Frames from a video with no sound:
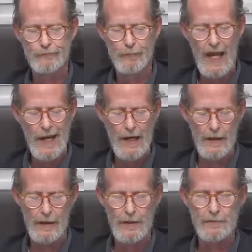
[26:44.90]
ban
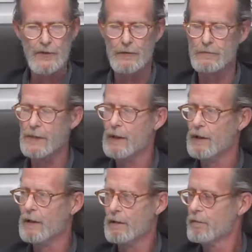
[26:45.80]
on. So
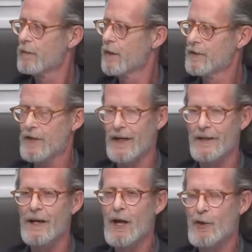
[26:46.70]

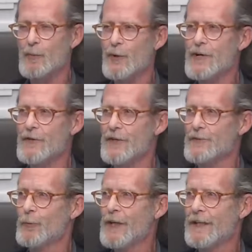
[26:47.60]
exactly, the
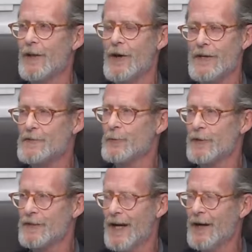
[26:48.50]
previous weed laws
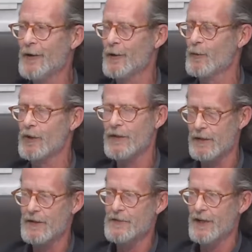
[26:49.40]
were terrible.
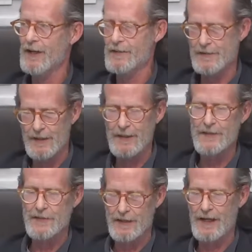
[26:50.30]
This guy's, at
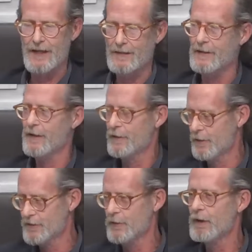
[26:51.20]
least they got it
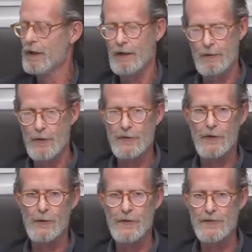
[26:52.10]
together. North
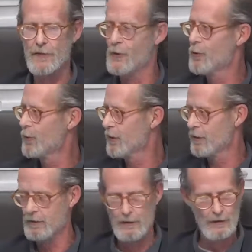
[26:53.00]
Dakota's the home of
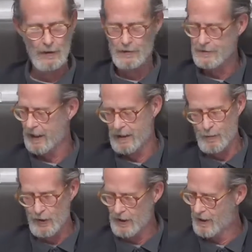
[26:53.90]
the
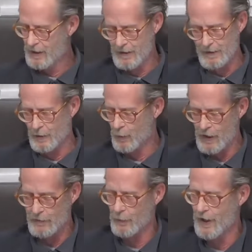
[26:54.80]
NPL and the
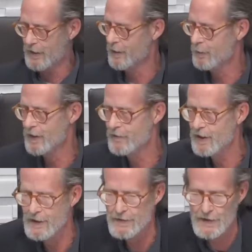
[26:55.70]
referenda. We have the
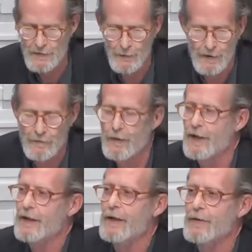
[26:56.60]
easiest
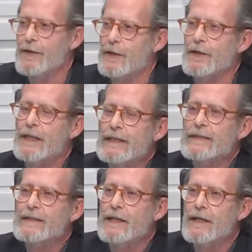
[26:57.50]
referenda out there.
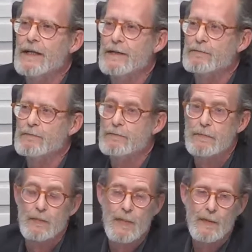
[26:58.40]

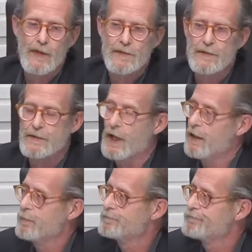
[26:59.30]
Maybe it's time.